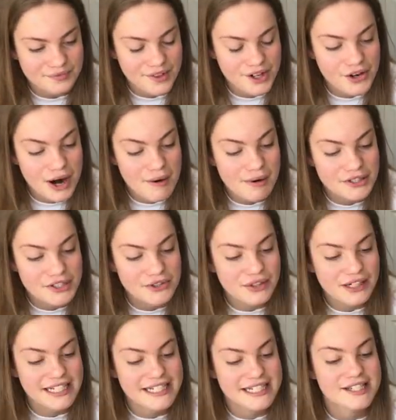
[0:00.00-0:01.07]
Grandpa John
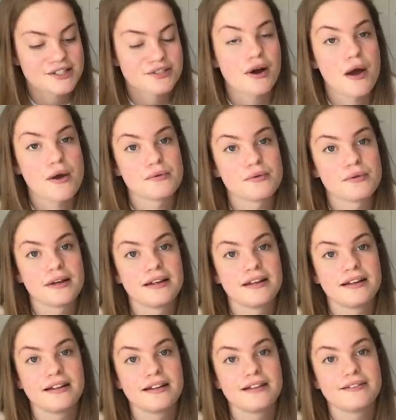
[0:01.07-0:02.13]
cleared his throat.
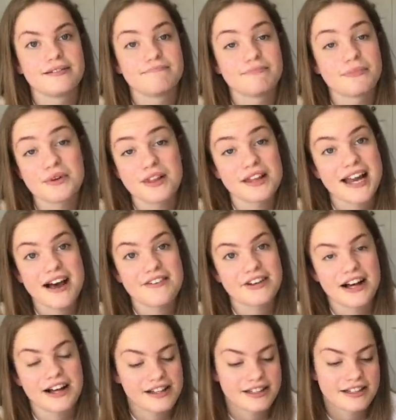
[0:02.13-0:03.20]
More than
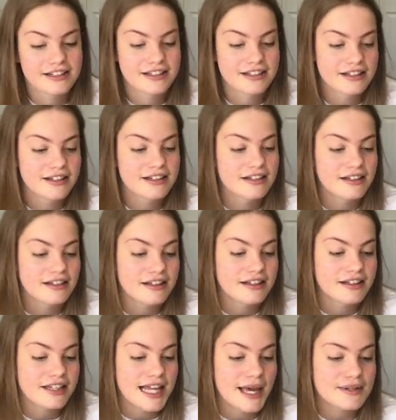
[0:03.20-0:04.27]
ever.
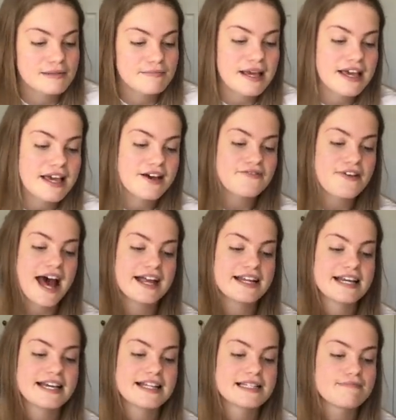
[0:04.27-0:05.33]
They were speaking of
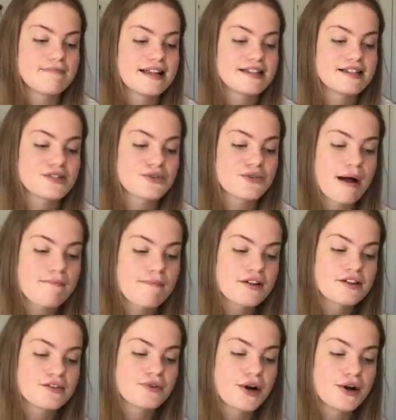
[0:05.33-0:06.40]
Hetty and Spencer's
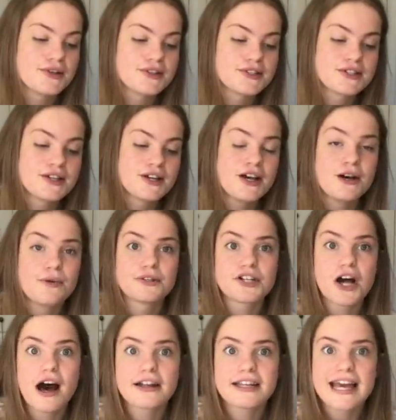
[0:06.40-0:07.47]
grandmother Rose, which
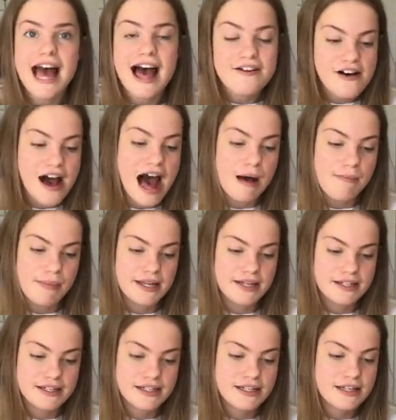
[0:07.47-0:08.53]
hardly ever
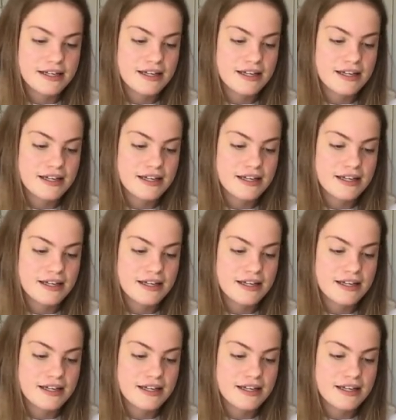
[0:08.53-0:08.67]
happened.